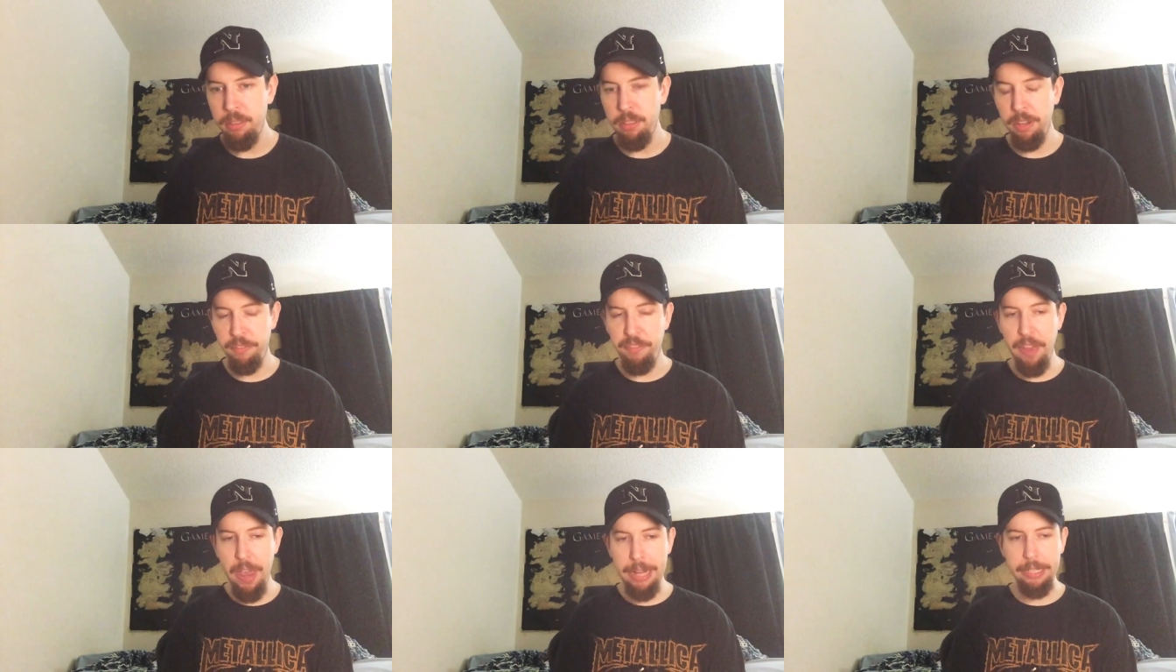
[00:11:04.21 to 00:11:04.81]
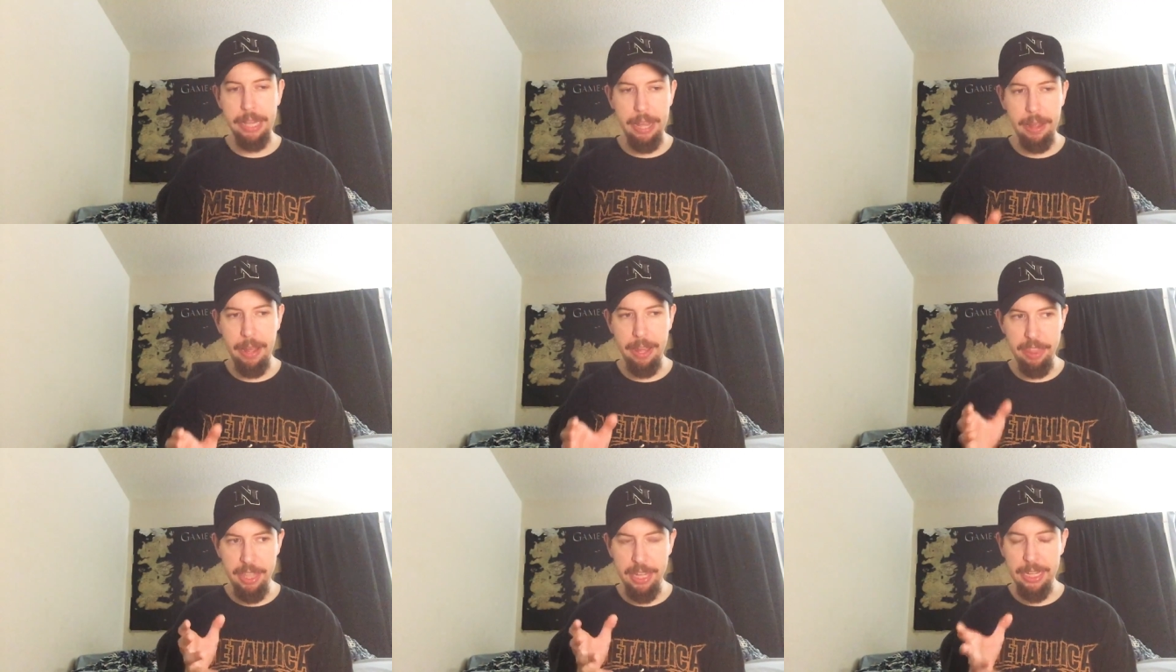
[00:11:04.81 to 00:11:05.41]
In fact,
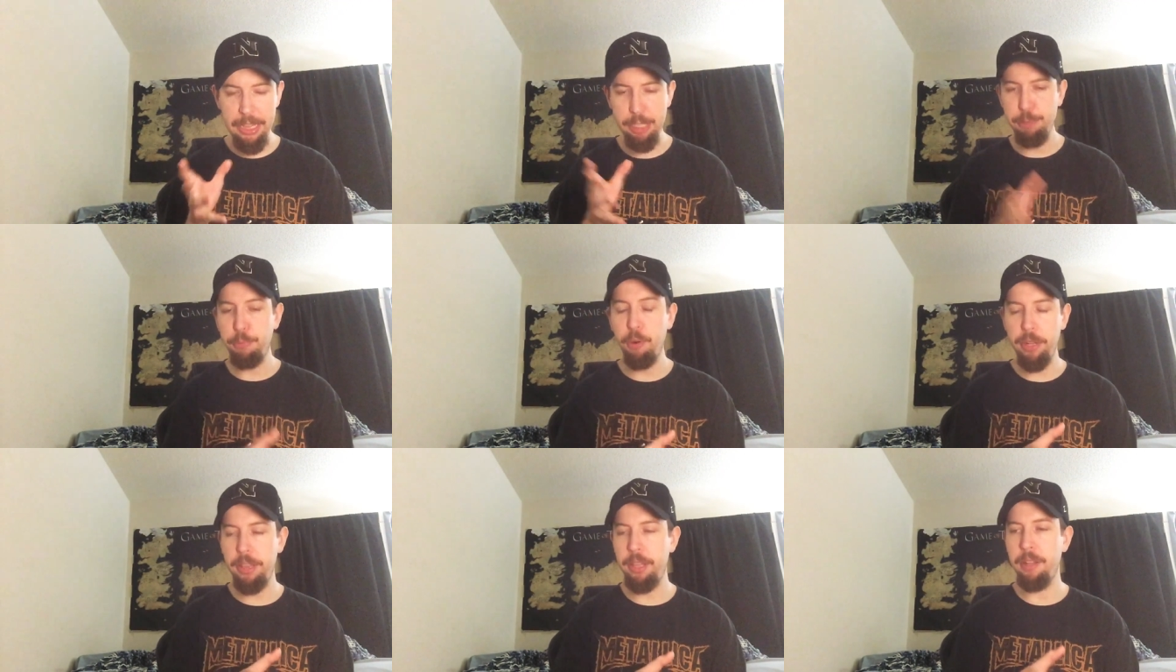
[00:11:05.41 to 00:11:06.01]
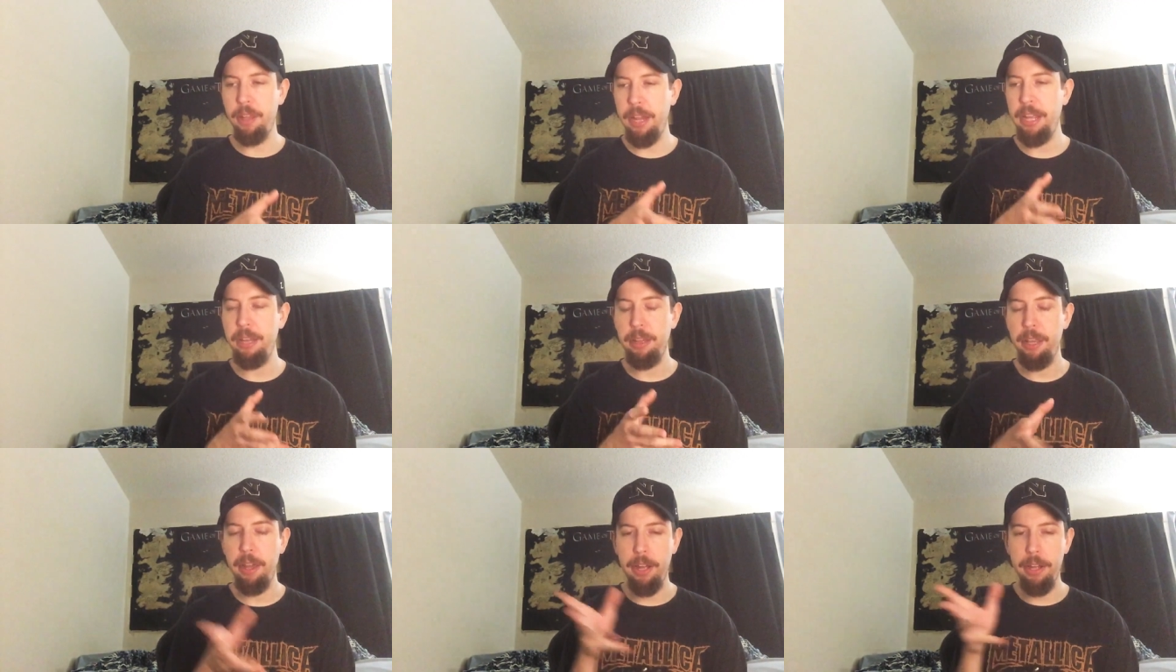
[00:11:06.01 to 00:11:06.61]
I think at this point in the
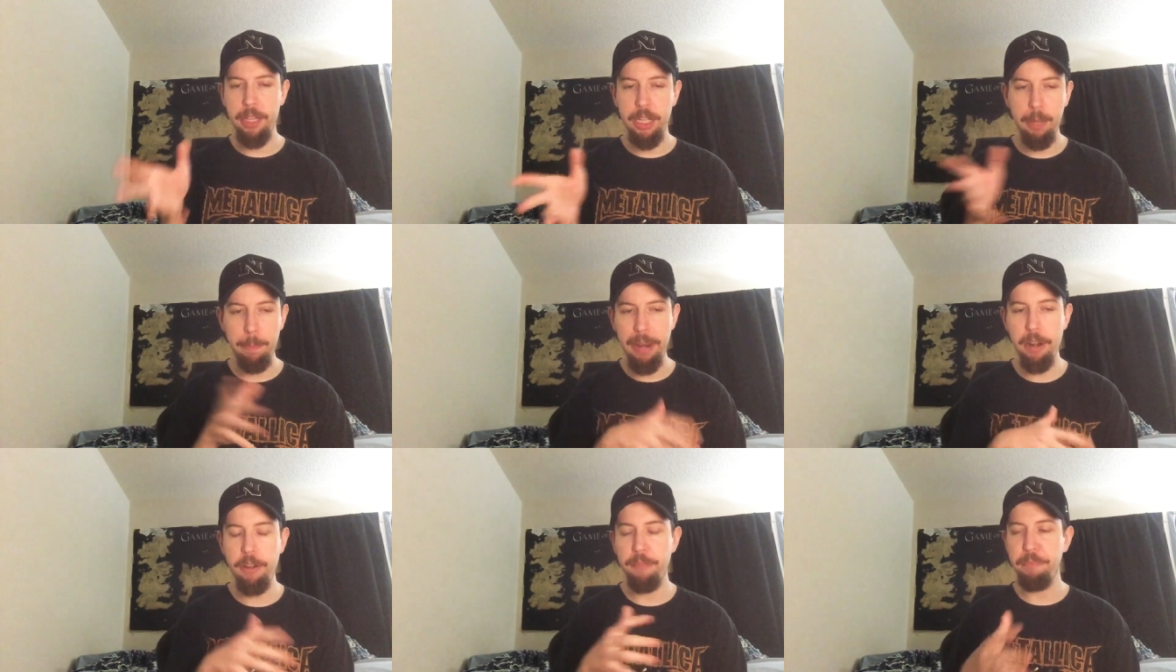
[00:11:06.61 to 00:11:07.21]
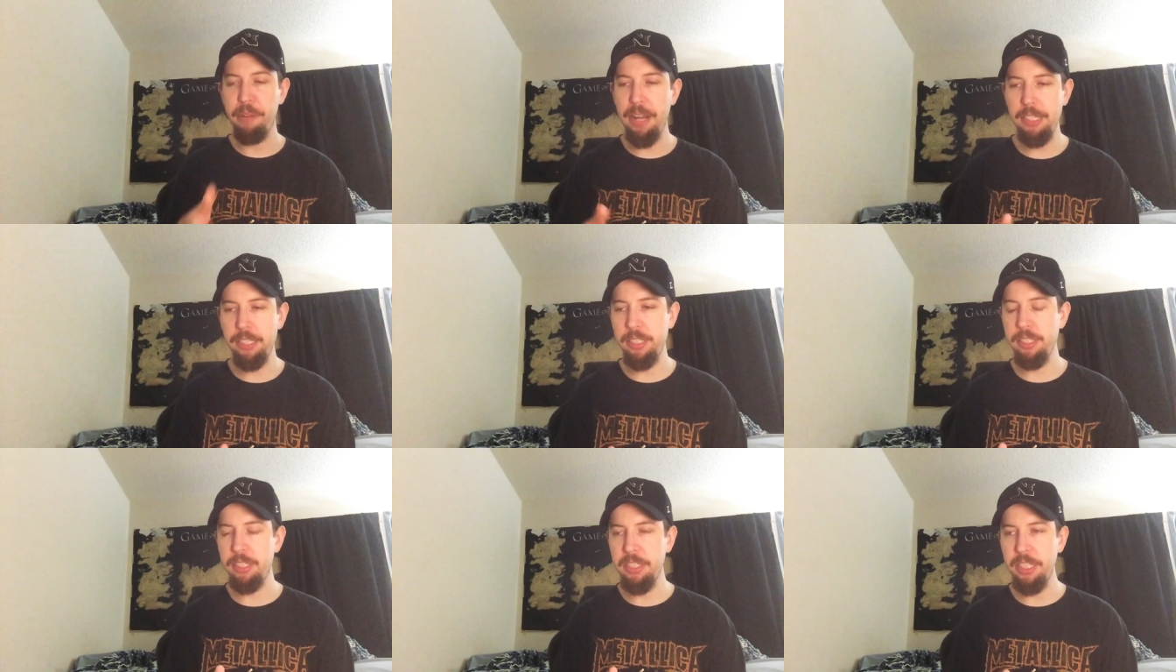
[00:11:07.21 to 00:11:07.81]
in the, the comparative
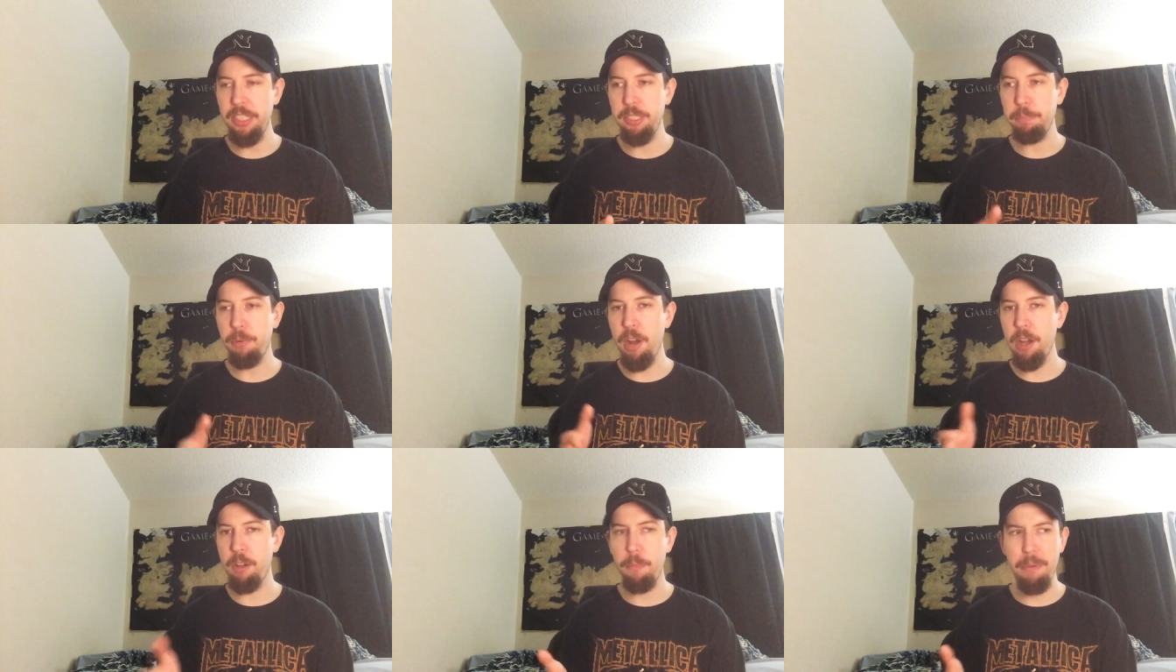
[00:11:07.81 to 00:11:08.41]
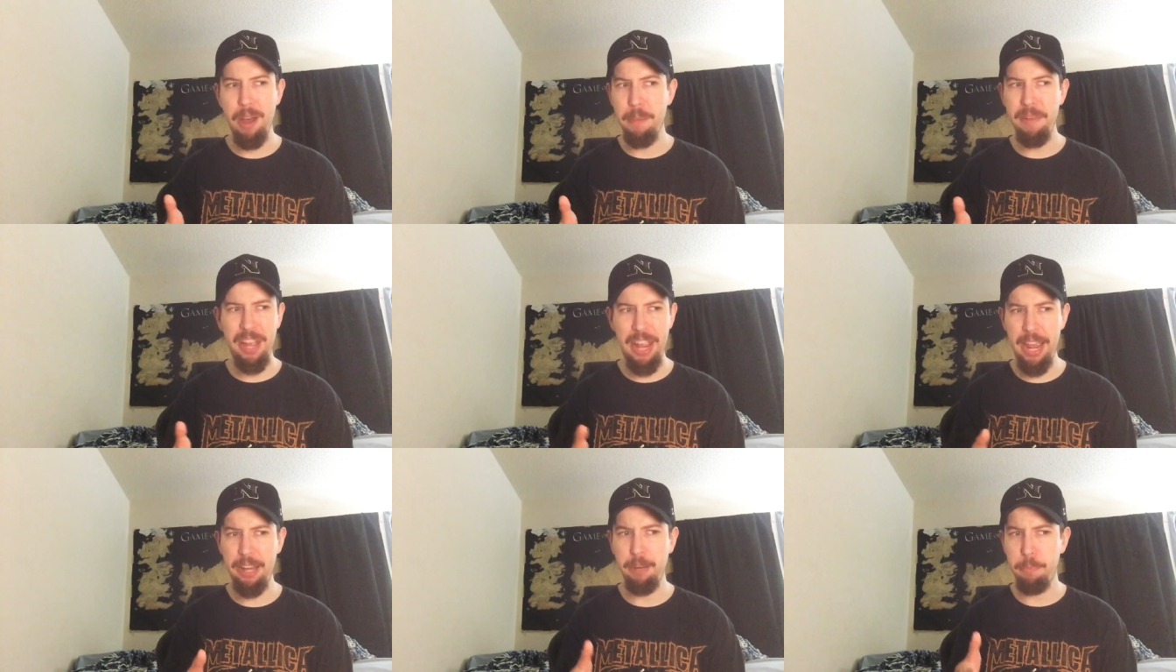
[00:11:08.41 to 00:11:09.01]
presidencies, Barack
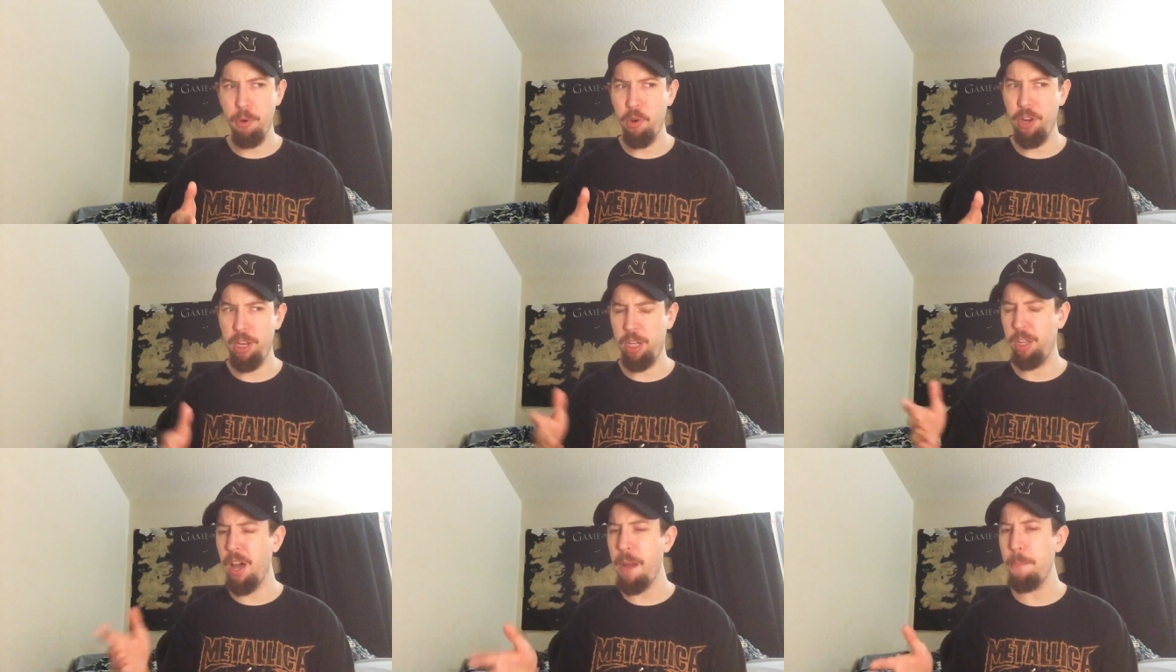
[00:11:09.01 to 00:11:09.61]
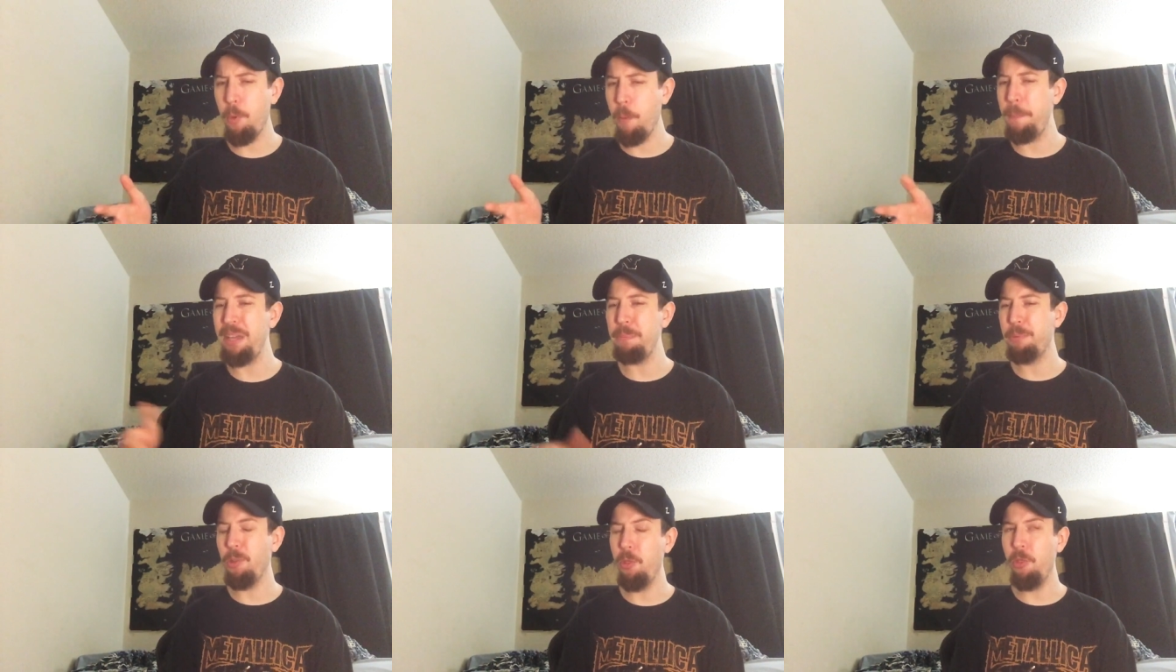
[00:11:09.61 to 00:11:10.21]
Obama had deported a lot more
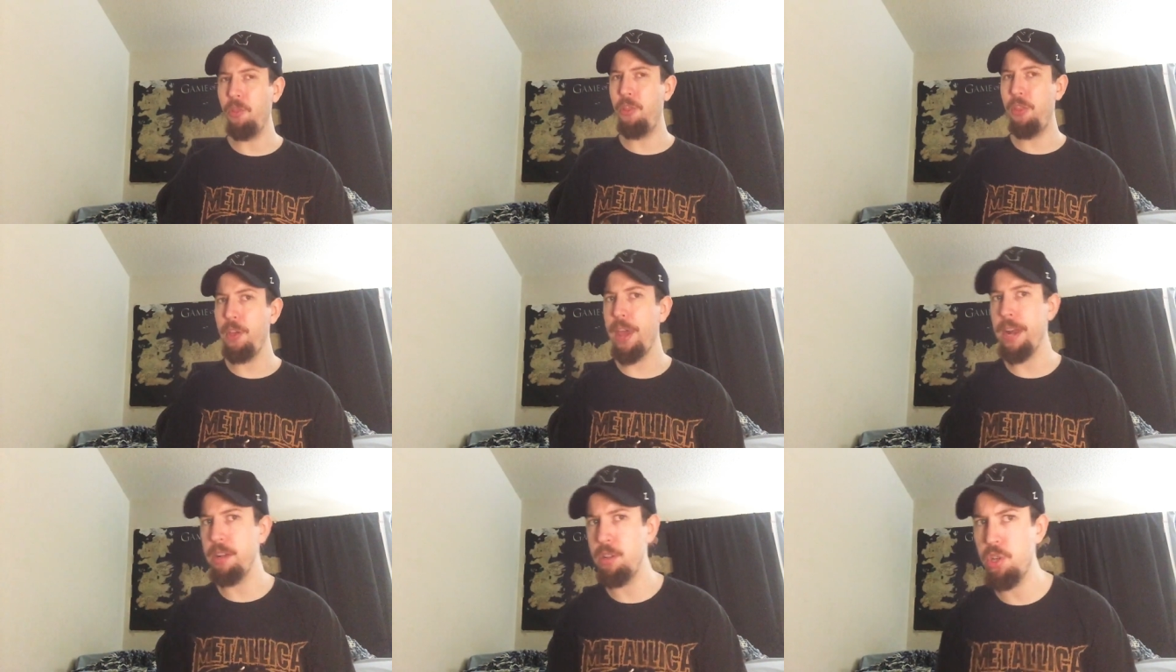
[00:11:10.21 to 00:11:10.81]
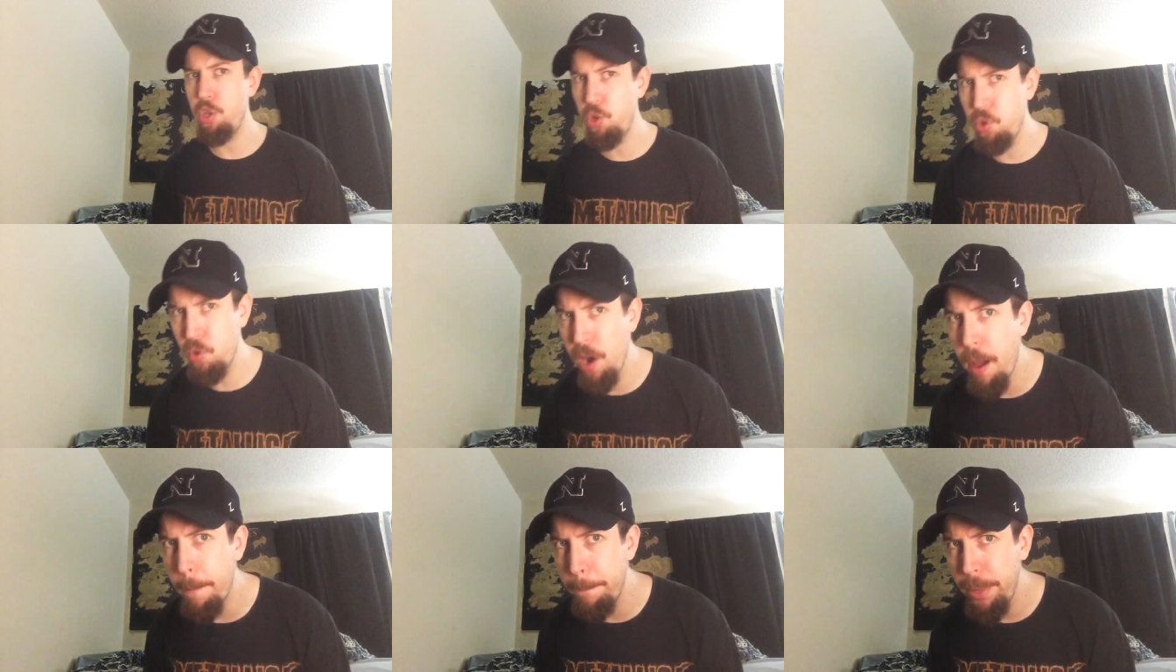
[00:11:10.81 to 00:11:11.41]
people than
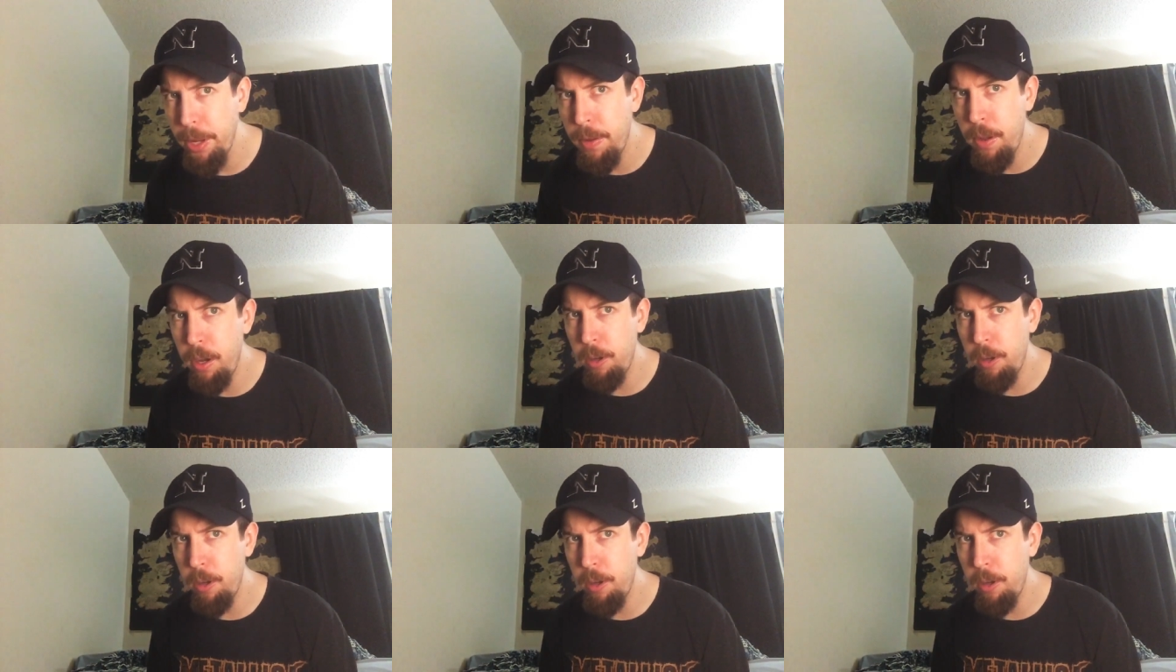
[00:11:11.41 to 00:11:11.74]
Trump,